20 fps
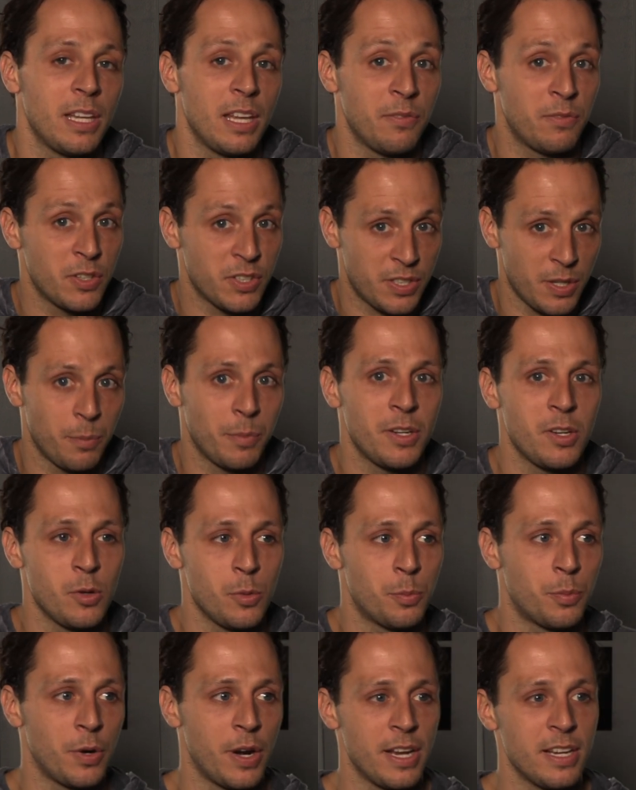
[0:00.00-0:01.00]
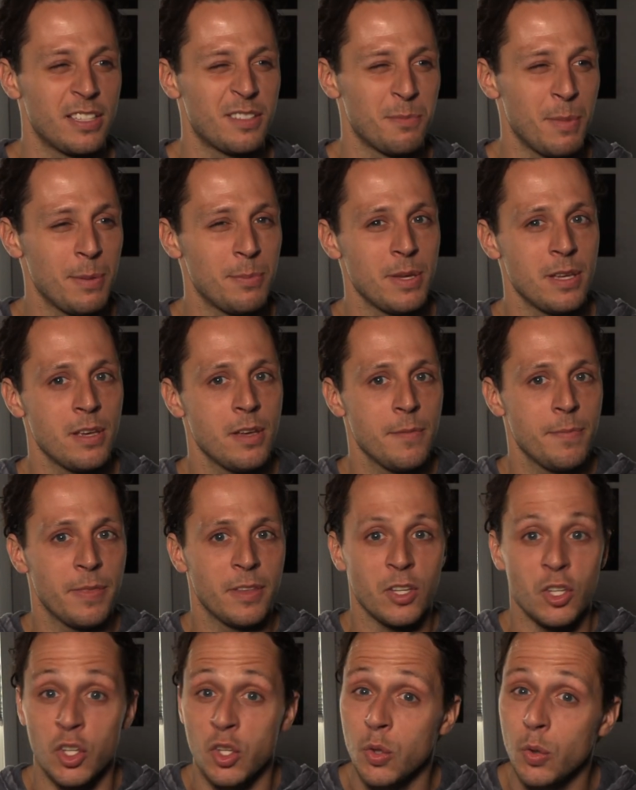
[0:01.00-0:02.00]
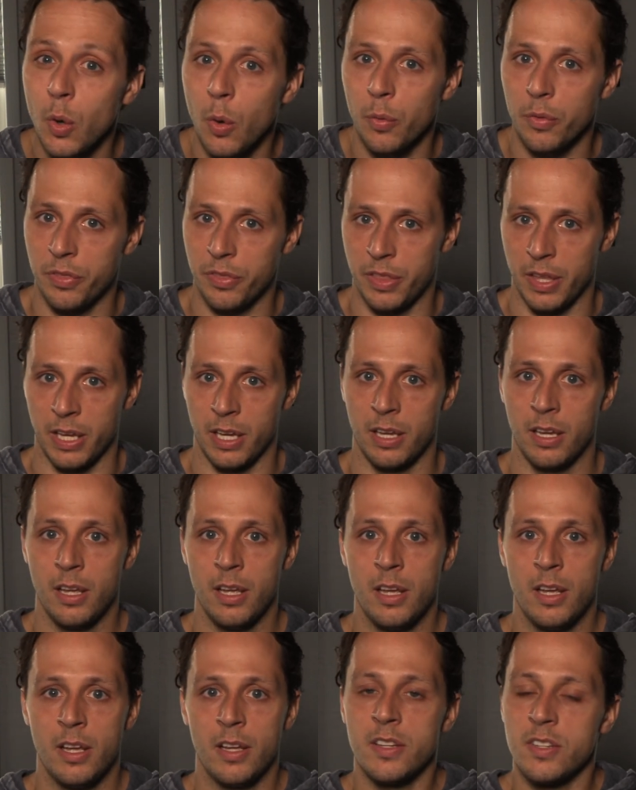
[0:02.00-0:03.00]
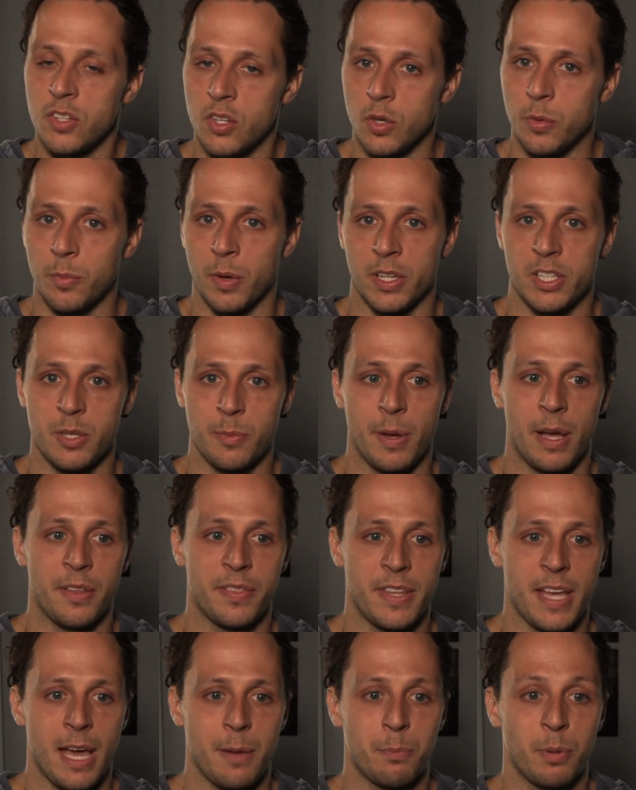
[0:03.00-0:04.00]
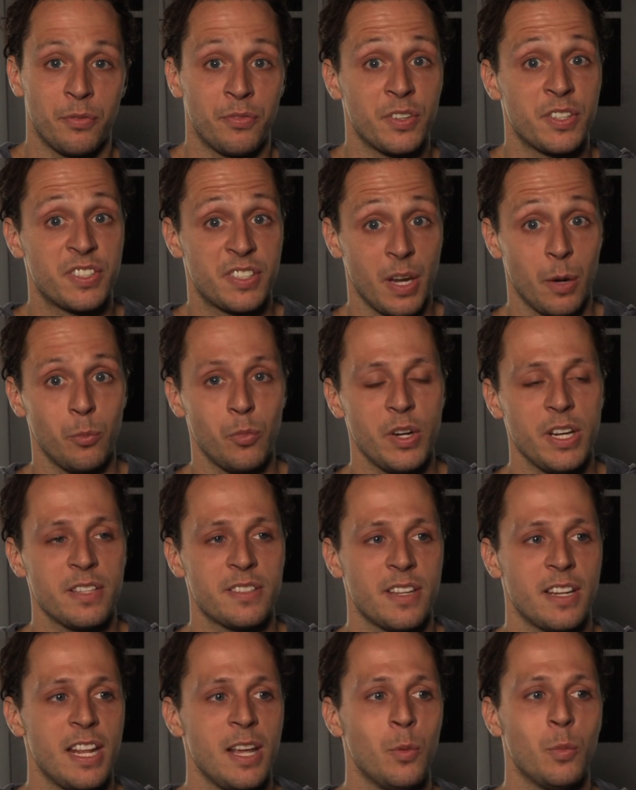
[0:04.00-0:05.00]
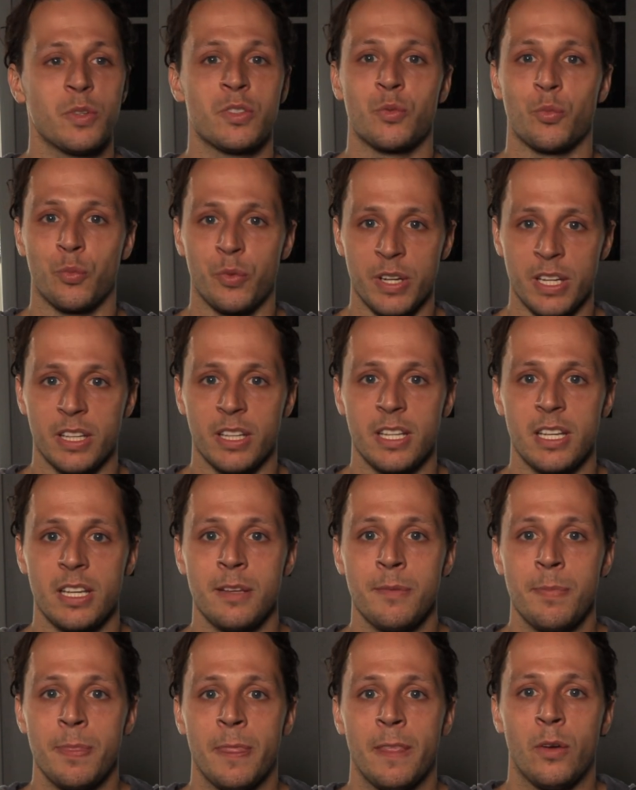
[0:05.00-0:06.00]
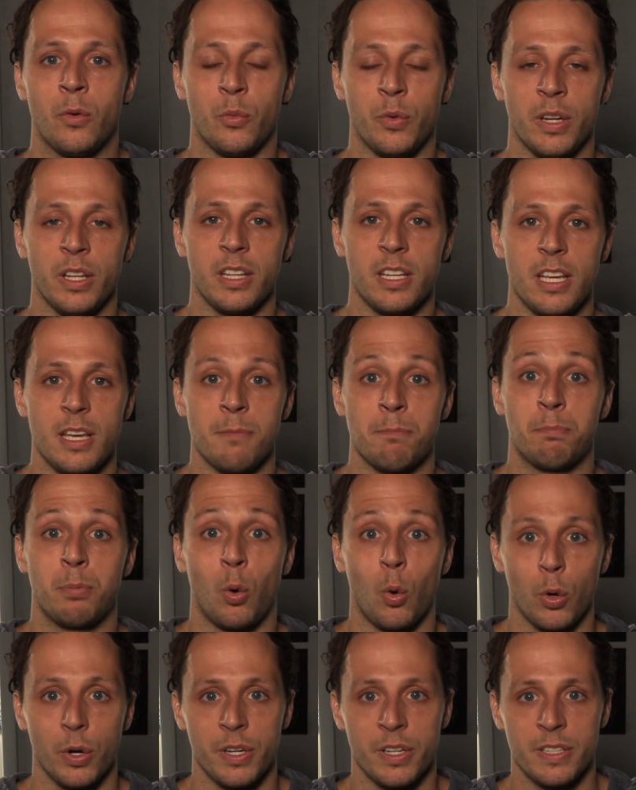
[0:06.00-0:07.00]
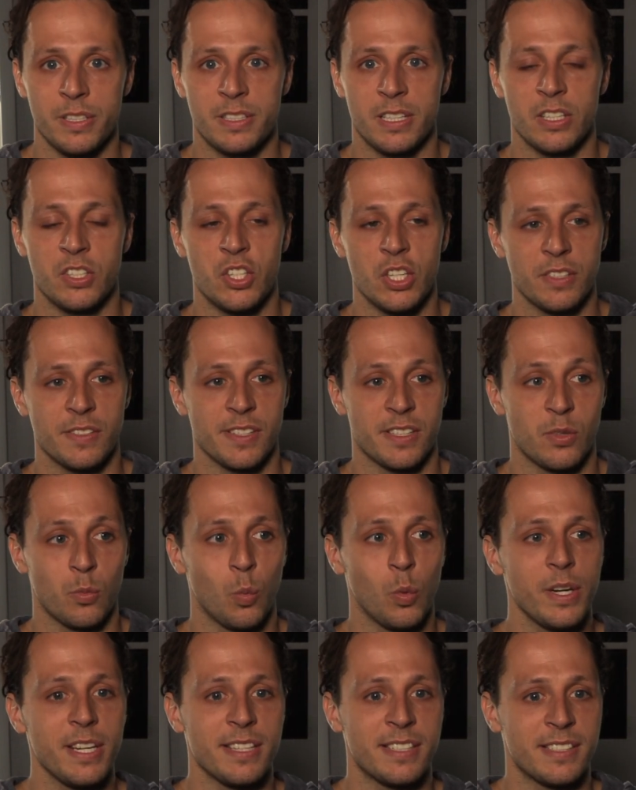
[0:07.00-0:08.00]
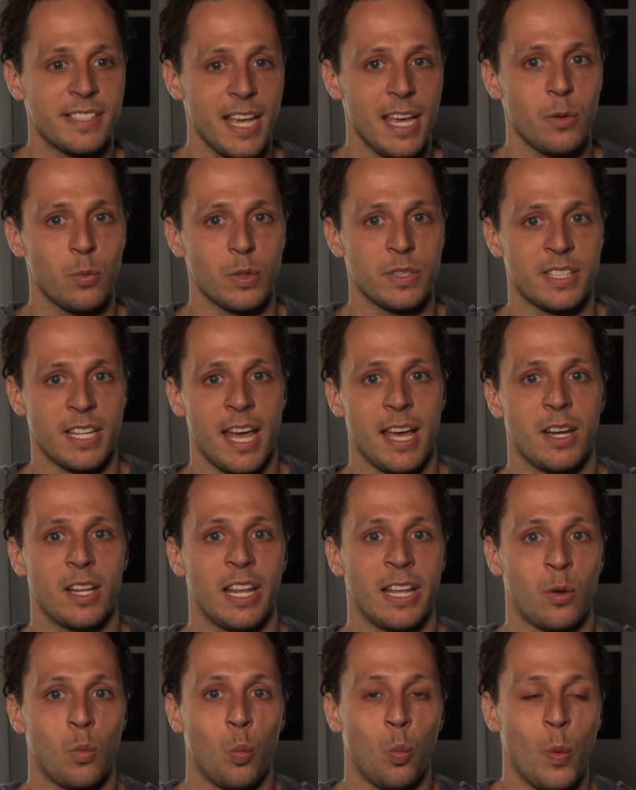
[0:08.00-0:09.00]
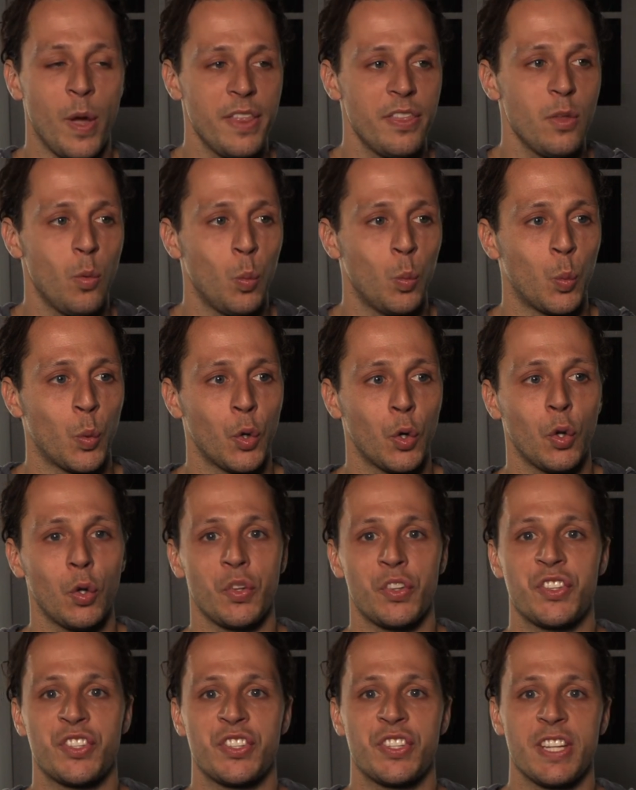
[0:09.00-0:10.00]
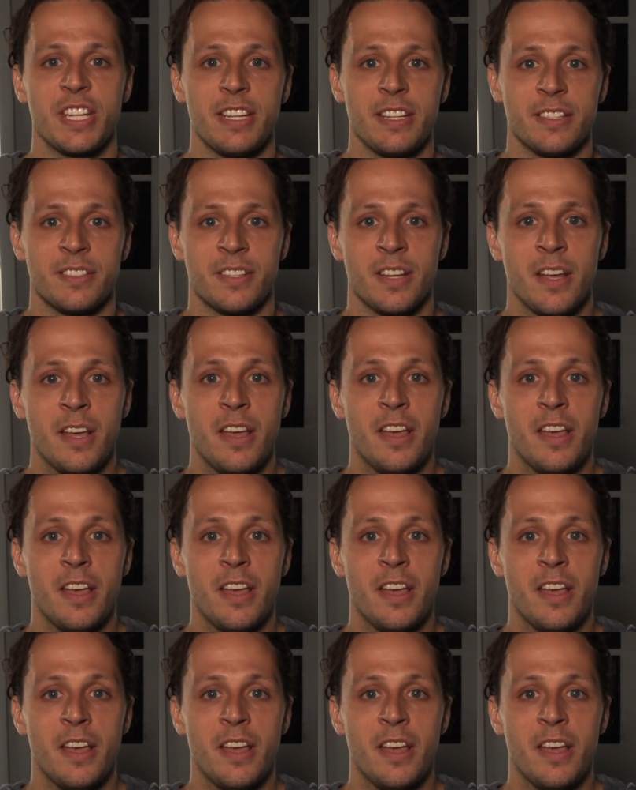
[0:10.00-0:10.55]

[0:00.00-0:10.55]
if you're somebody who prays, maybe you don't think too much about that, but for some reason it was really, really important to Jesus. And what he said was that like when the world sees